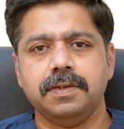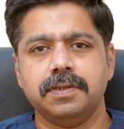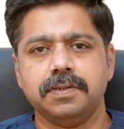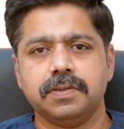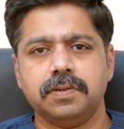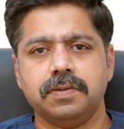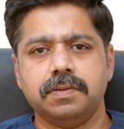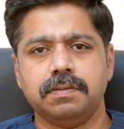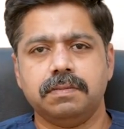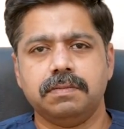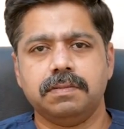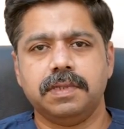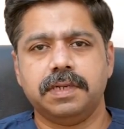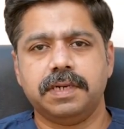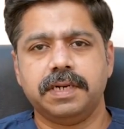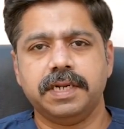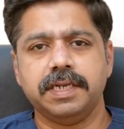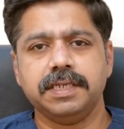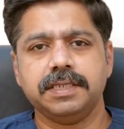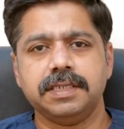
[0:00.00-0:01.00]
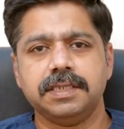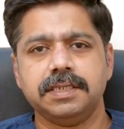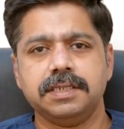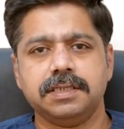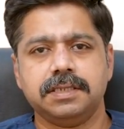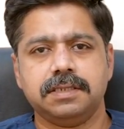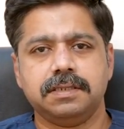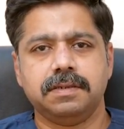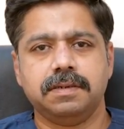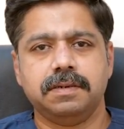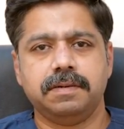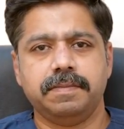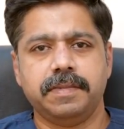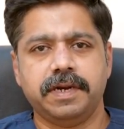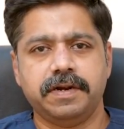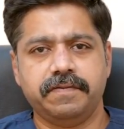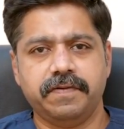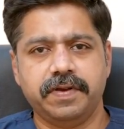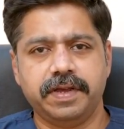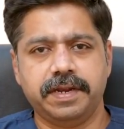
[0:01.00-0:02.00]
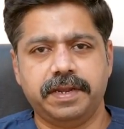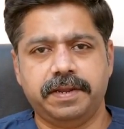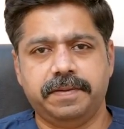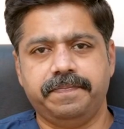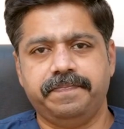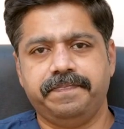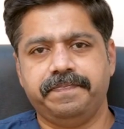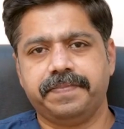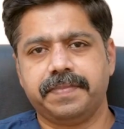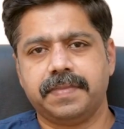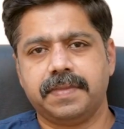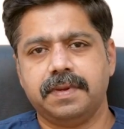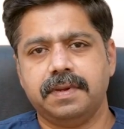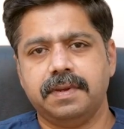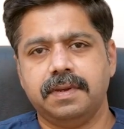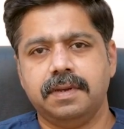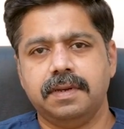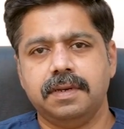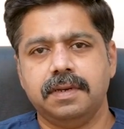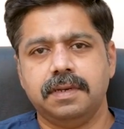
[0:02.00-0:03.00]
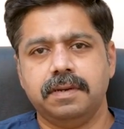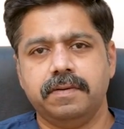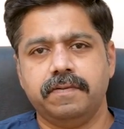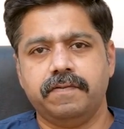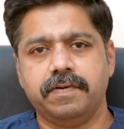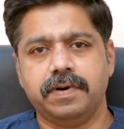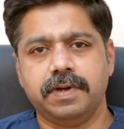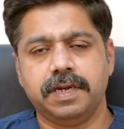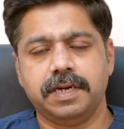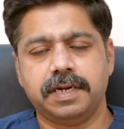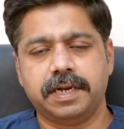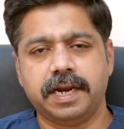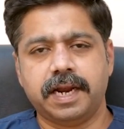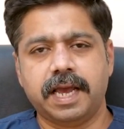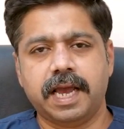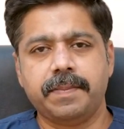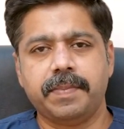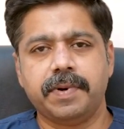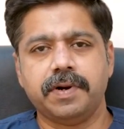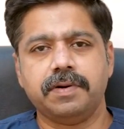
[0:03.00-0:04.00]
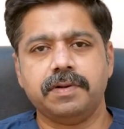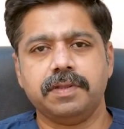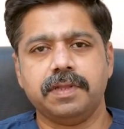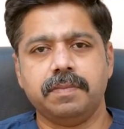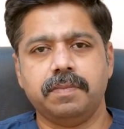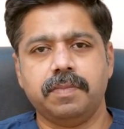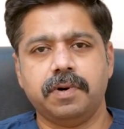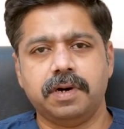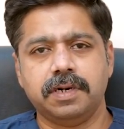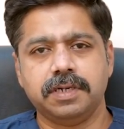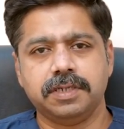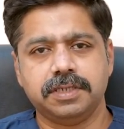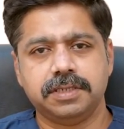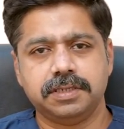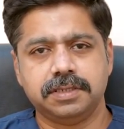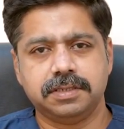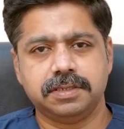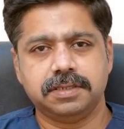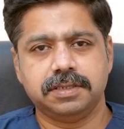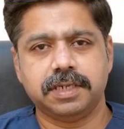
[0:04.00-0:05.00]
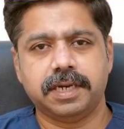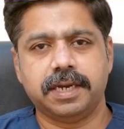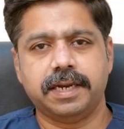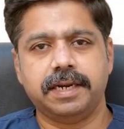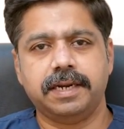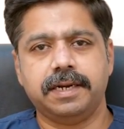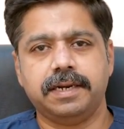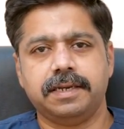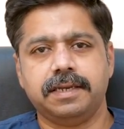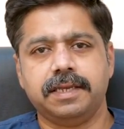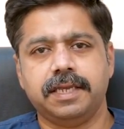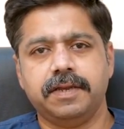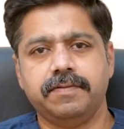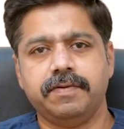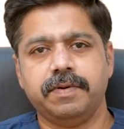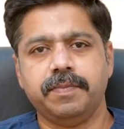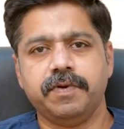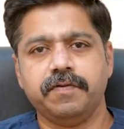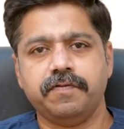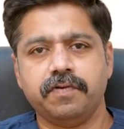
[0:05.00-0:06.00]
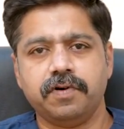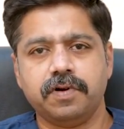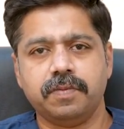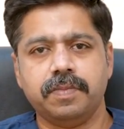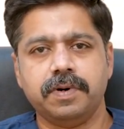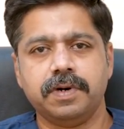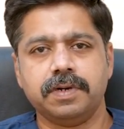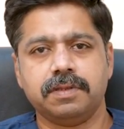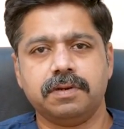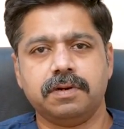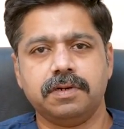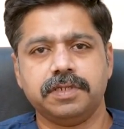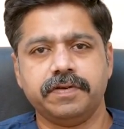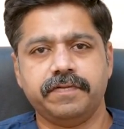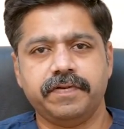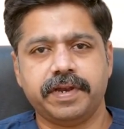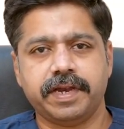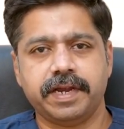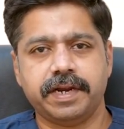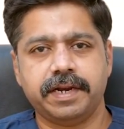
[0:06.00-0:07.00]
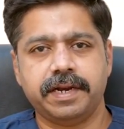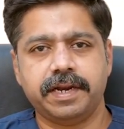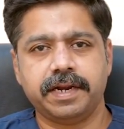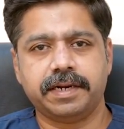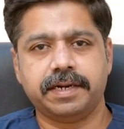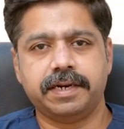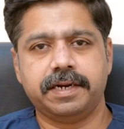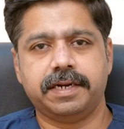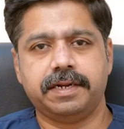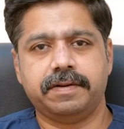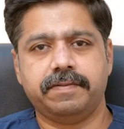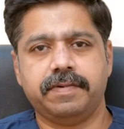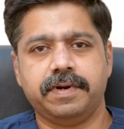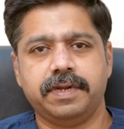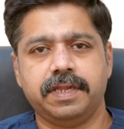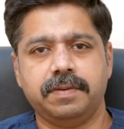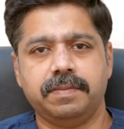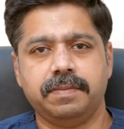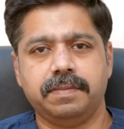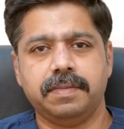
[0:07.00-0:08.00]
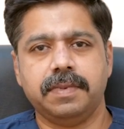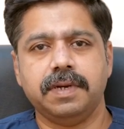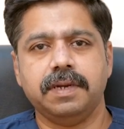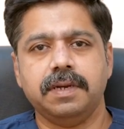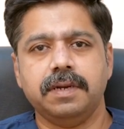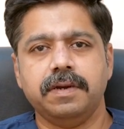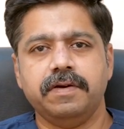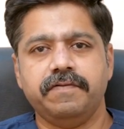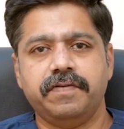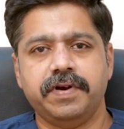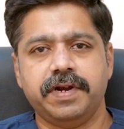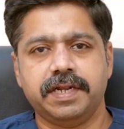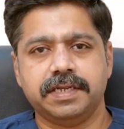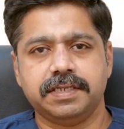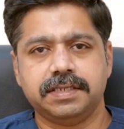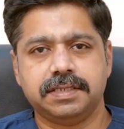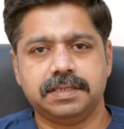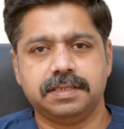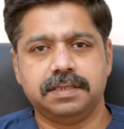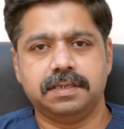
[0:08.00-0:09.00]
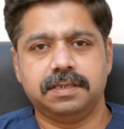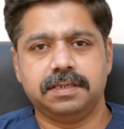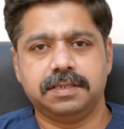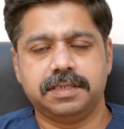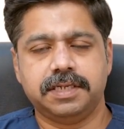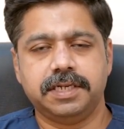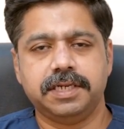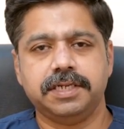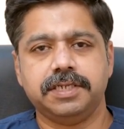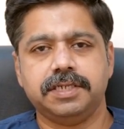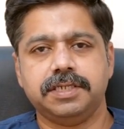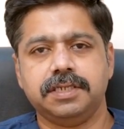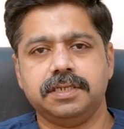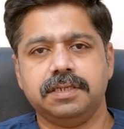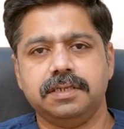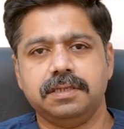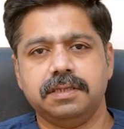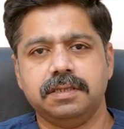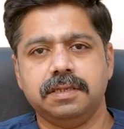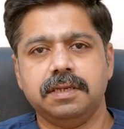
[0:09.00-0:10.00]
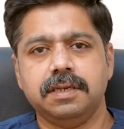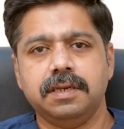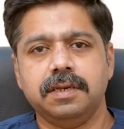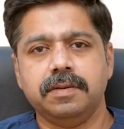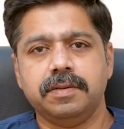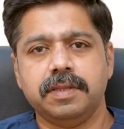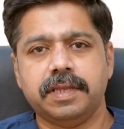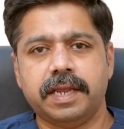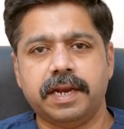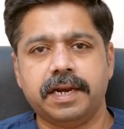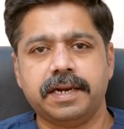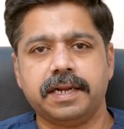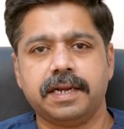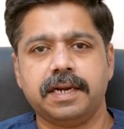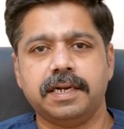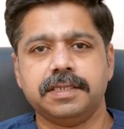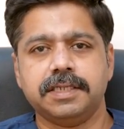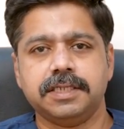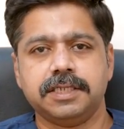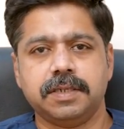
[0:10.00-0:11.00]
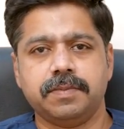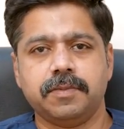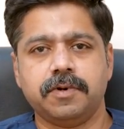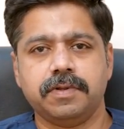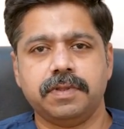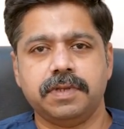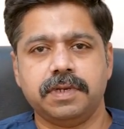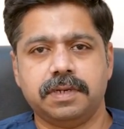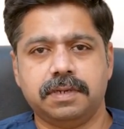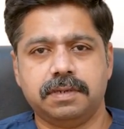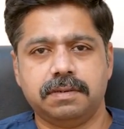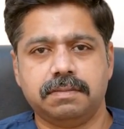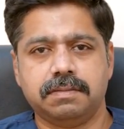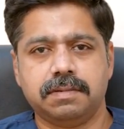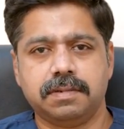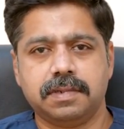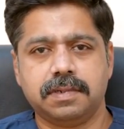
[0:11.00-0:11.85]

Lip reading: So the reasons might vary. For it can happen to the born child even before birth. Also, we can detect it when the fetus stage, the electrical system of the